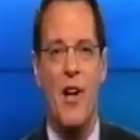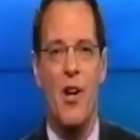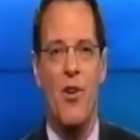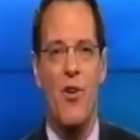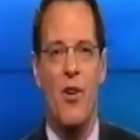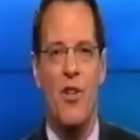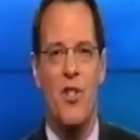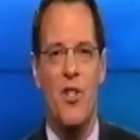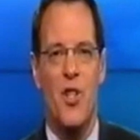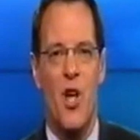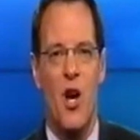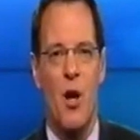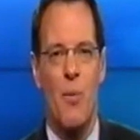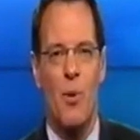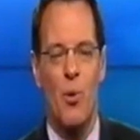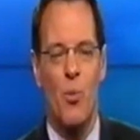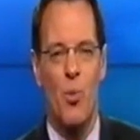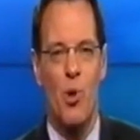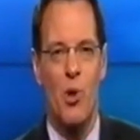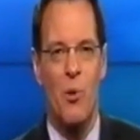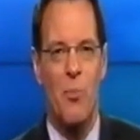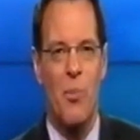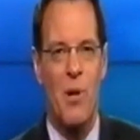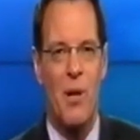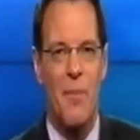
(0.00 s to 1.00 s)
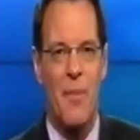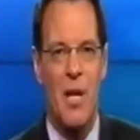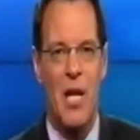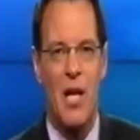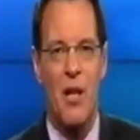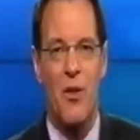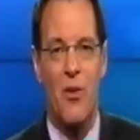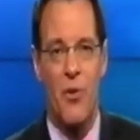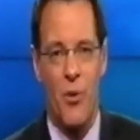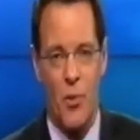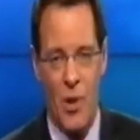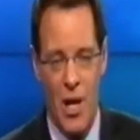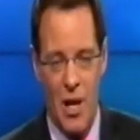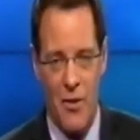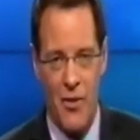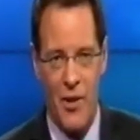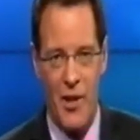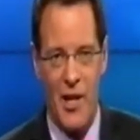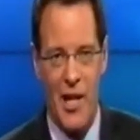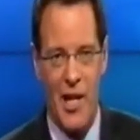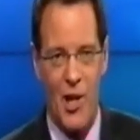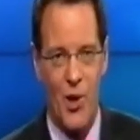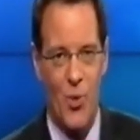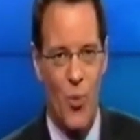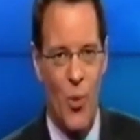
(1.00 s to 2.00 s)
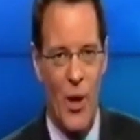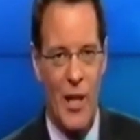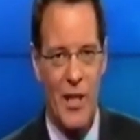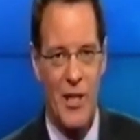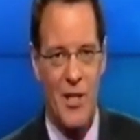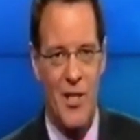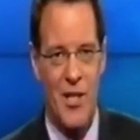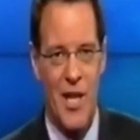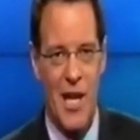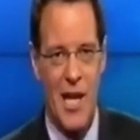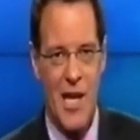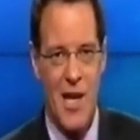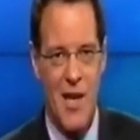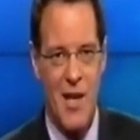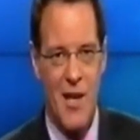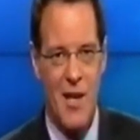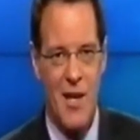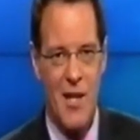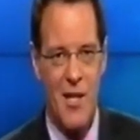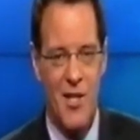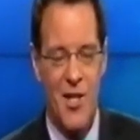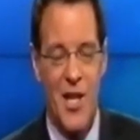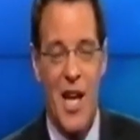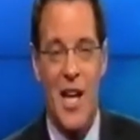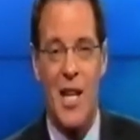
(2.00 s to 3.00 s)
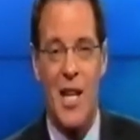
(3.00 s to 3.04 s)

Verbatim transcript: we'll be right across the Hobbit World premiere throughout the day on Wednesday,